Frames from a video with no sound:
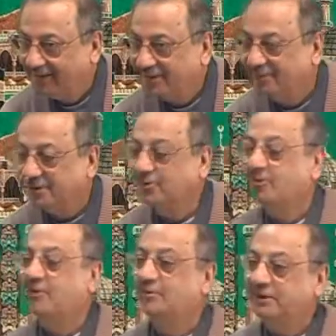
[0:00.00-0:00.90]
when you'll
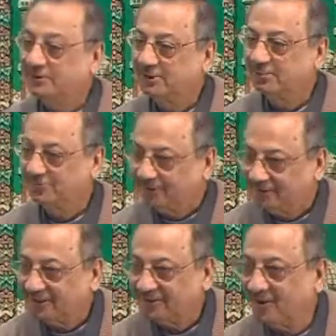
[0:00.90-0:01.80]
go to Egypt with
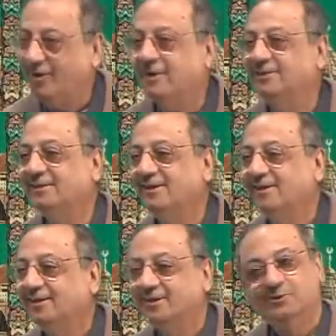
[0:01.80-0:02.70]
this knowledge,
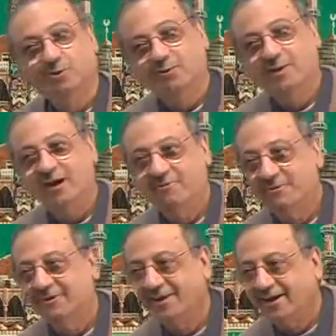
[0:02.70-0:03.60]
you'll be
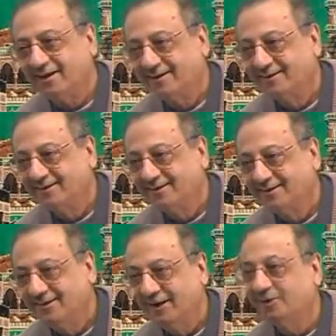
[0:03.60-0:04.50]
laughing there.
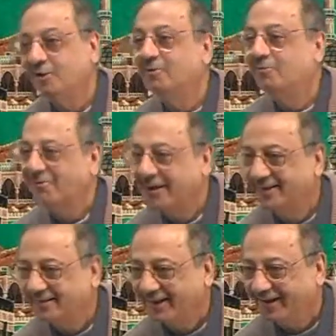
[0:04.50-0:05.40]
And you'll be
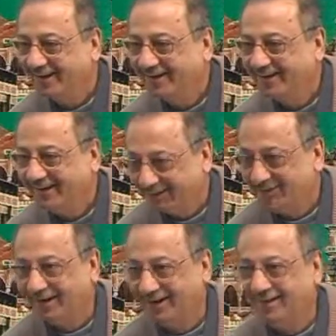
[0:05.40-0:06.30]
flying there,
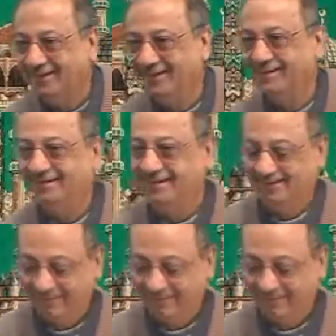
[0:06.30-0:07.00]
inshallah. Huh?